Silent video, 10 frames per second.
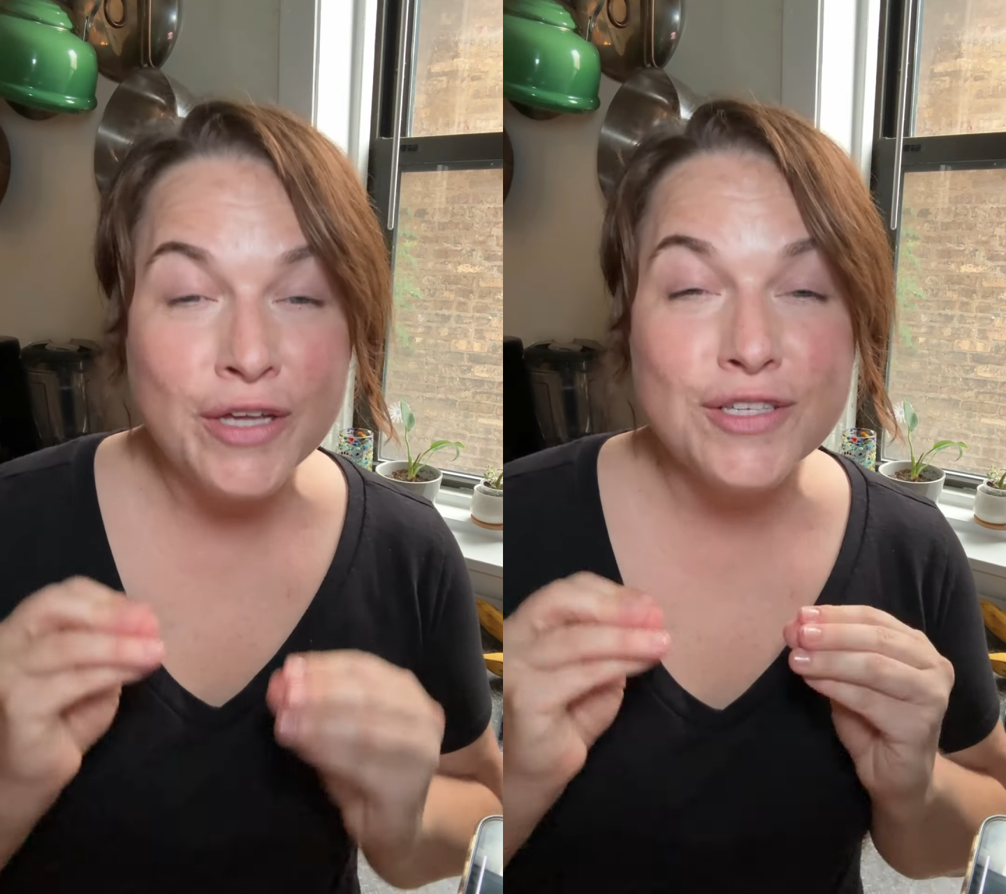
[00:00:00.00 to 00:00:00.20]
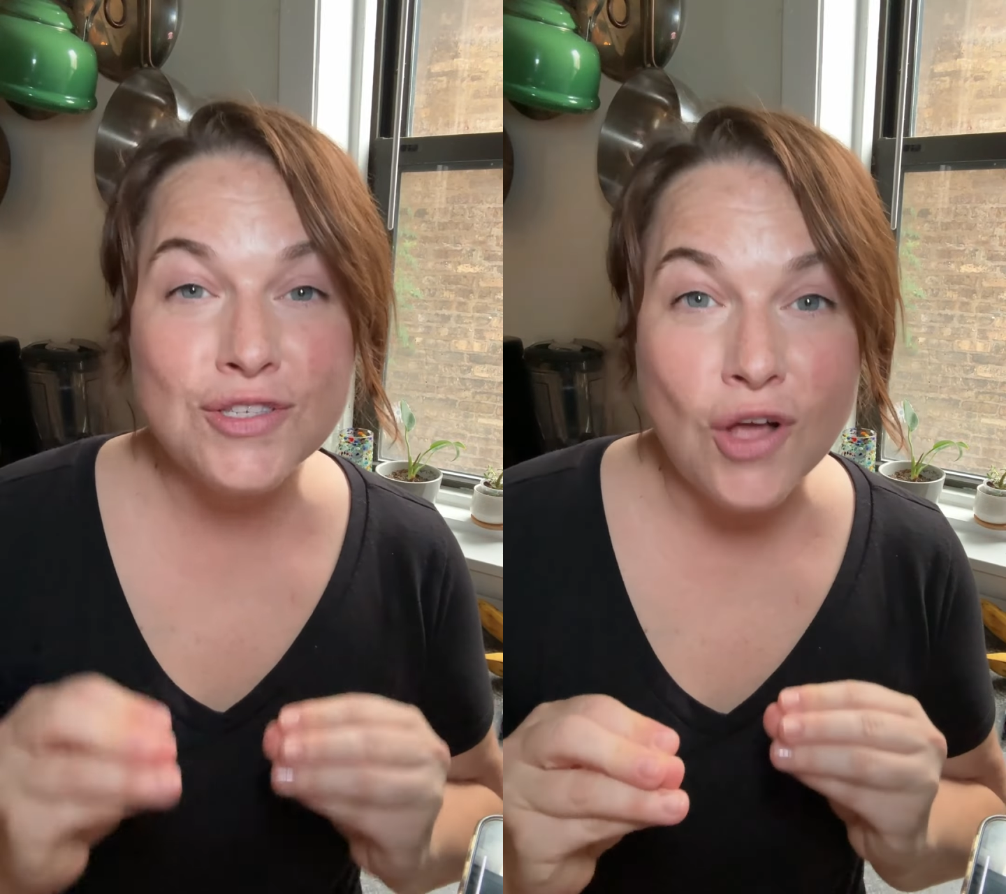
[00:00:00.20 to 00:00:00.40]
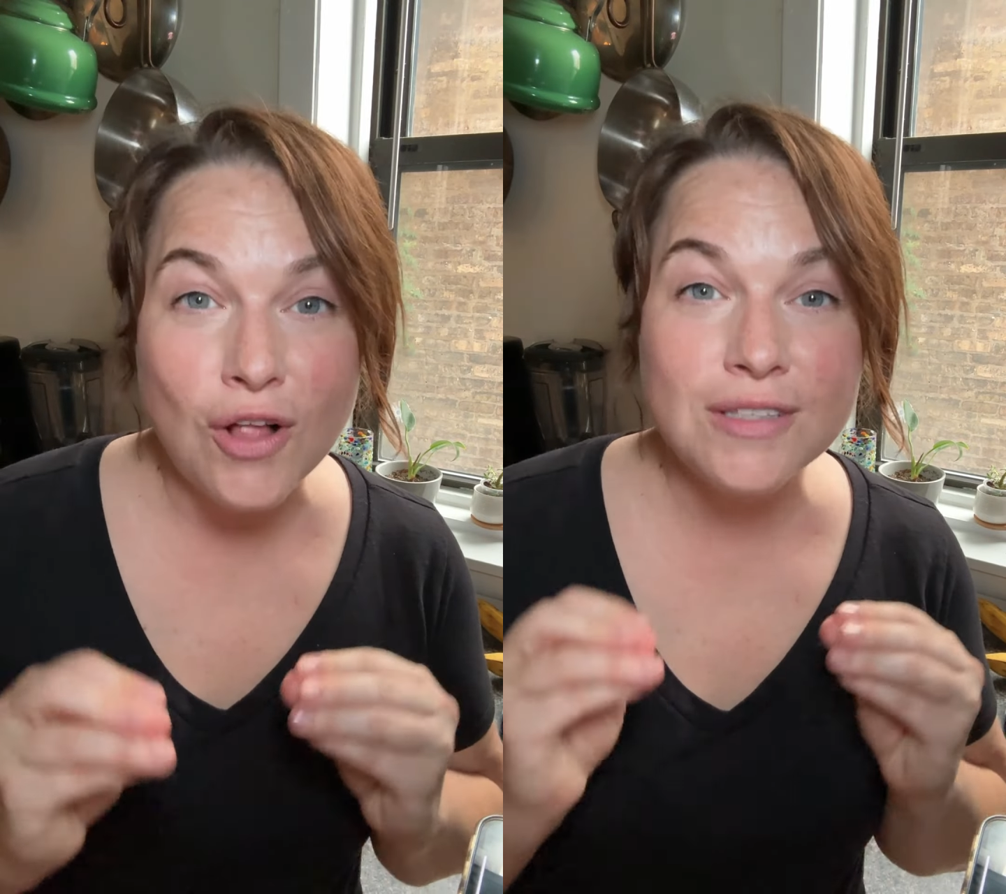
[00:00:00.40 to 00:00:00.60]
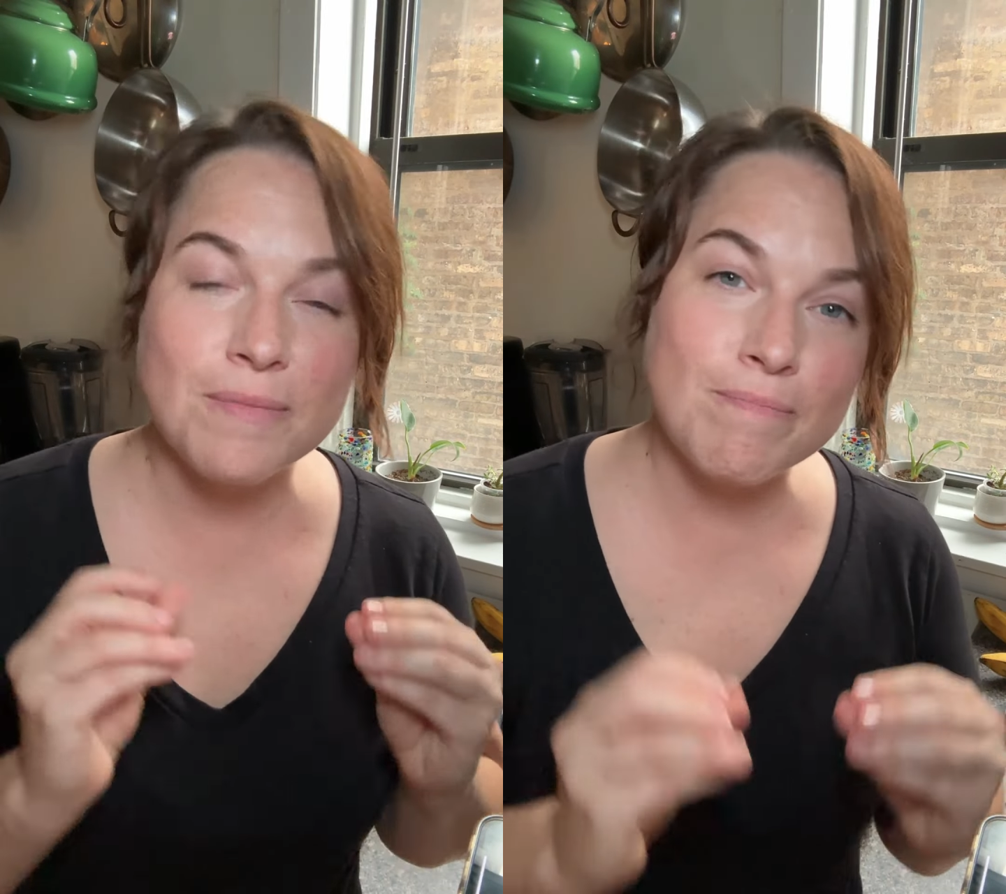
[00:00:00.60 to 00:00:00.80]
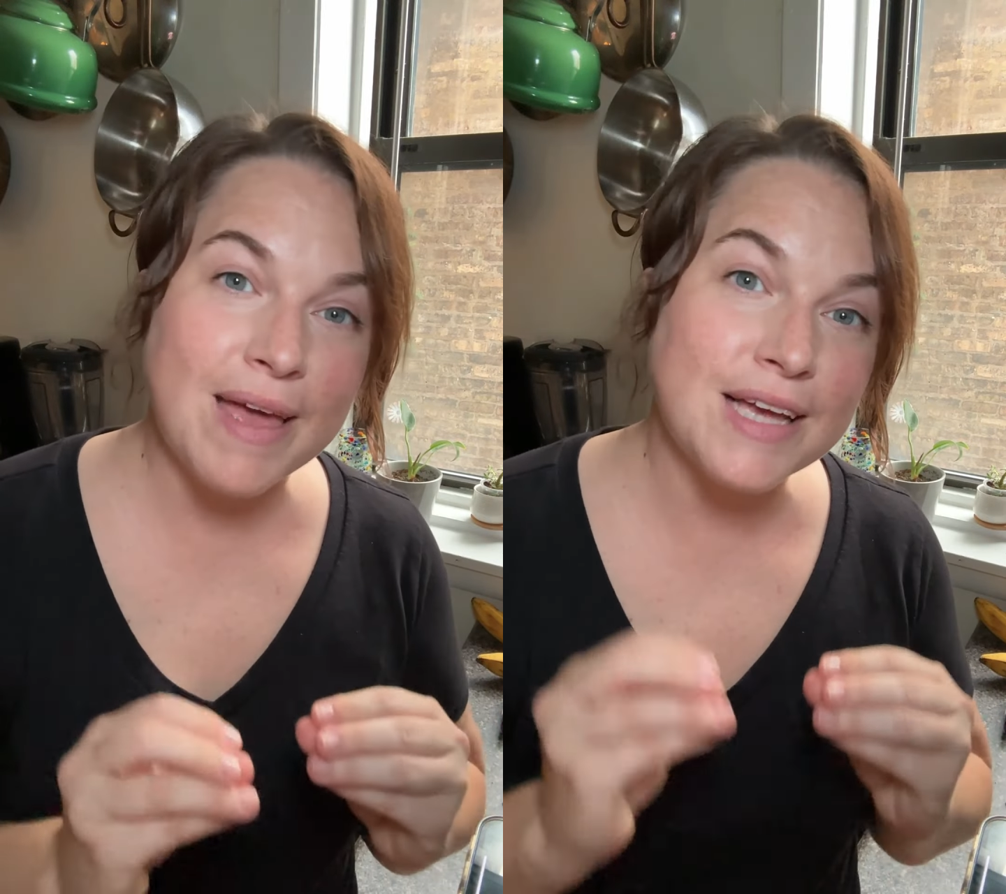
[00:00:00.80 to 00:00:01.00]

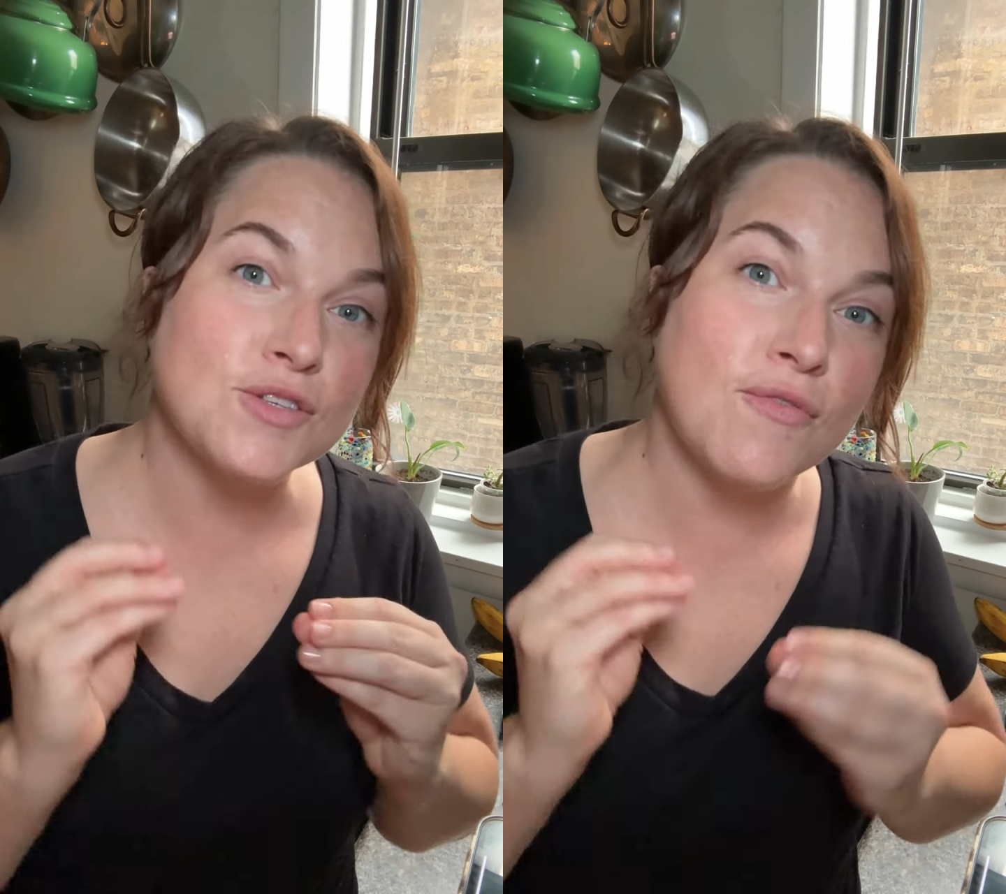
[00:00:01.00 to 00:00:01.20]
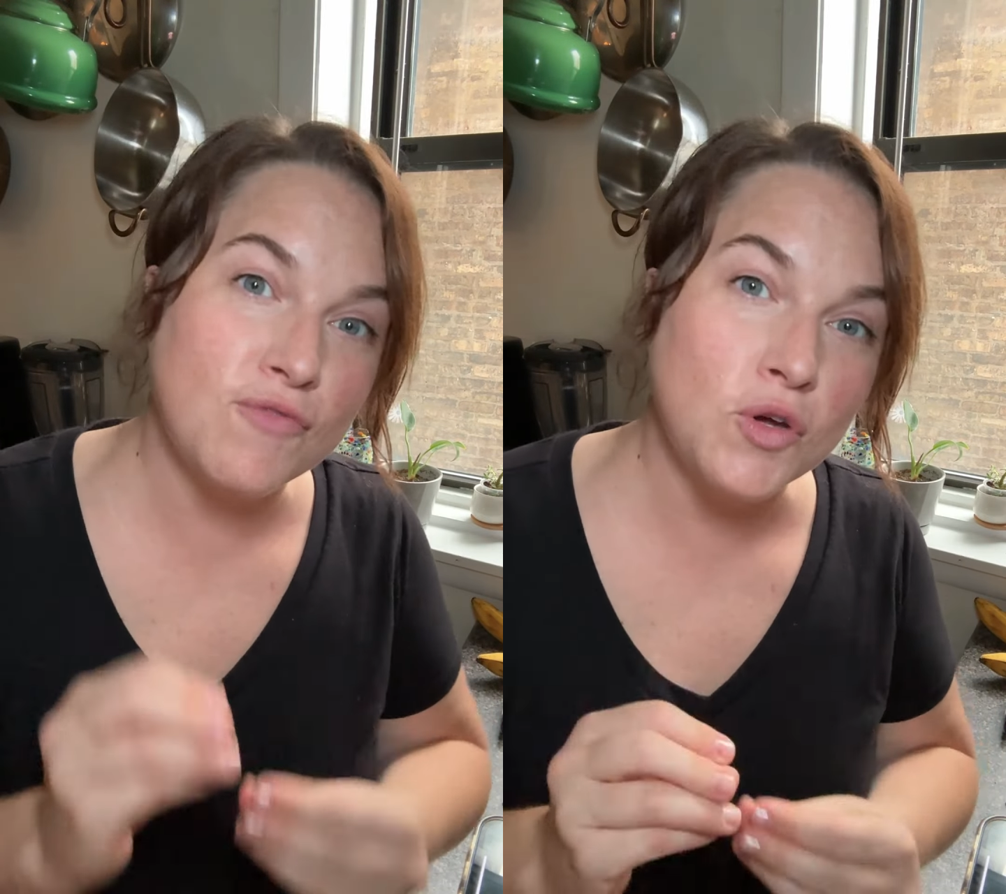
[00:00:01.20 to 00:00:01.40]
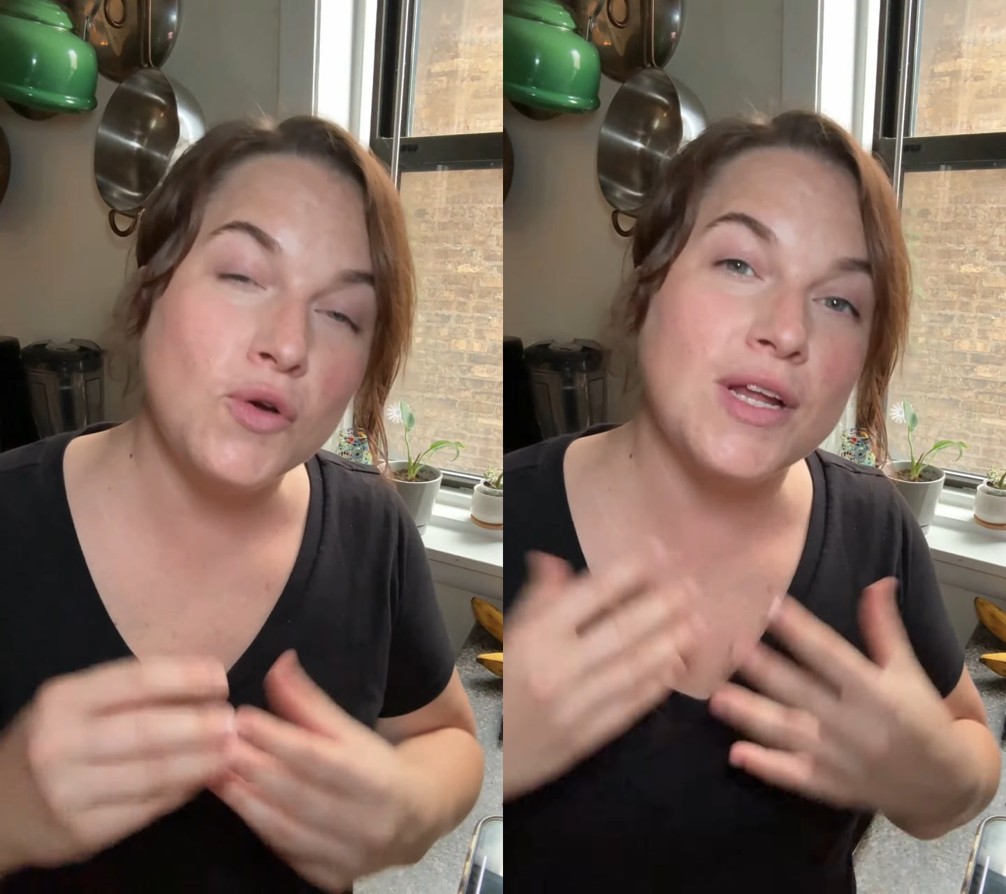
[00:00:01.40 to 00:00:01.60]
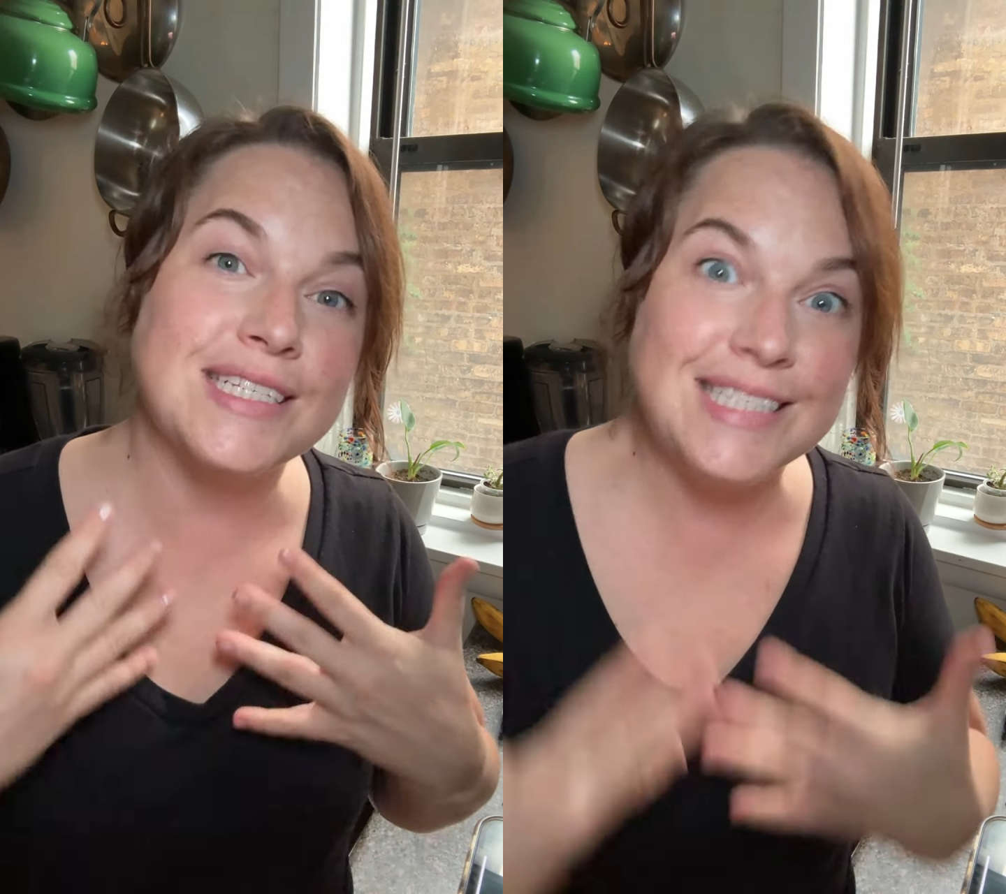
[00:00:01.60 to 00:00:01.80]
Salt makes food